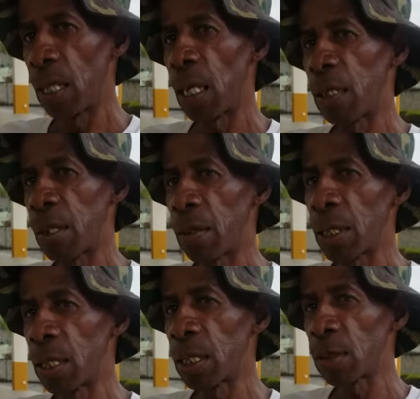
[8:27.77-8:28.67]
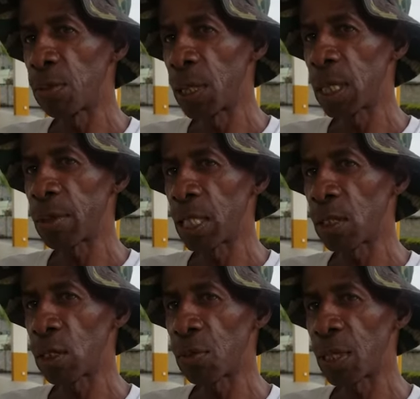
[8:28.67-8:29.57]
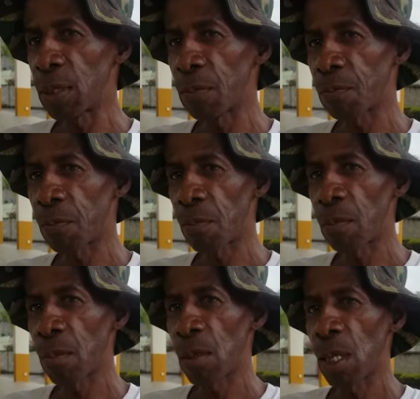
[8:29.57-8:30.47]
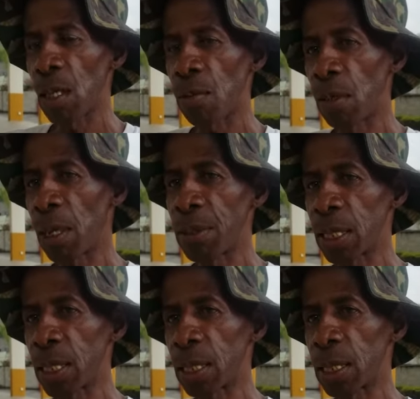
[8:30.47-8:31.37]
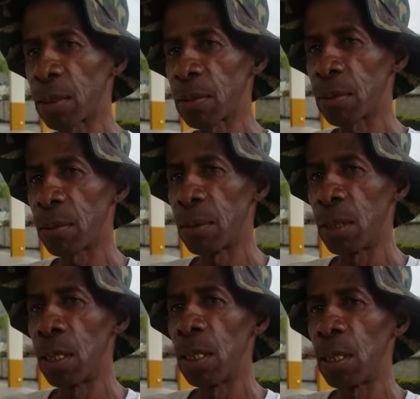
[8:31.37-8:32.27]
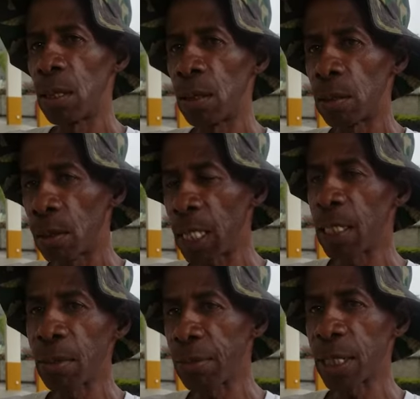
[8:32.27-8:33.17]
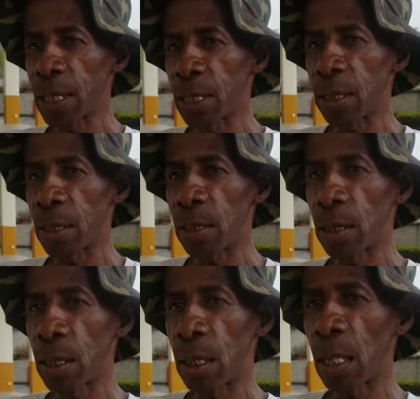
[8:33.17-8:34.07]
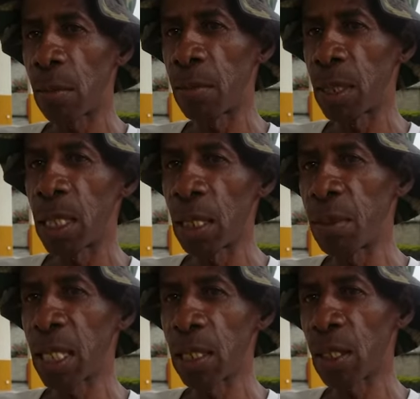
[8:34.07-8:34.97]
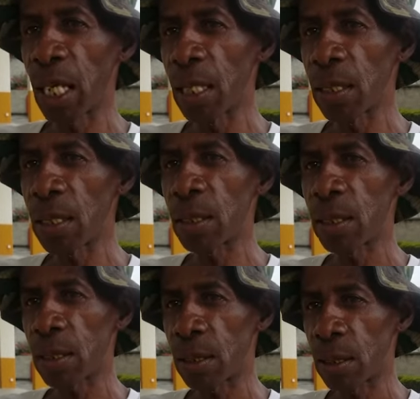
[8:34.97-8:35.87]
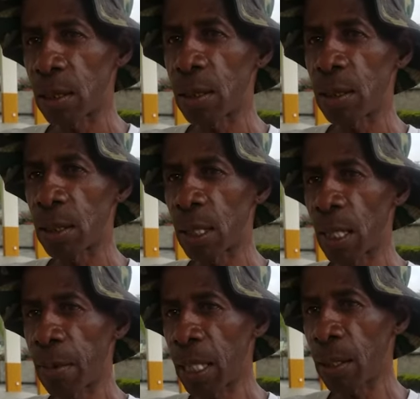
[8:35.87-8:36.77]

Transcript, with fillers: And we had win the first division trophy. Okay. From Barber State now. Why is in Barber State? I end up making trials. You know what I mean?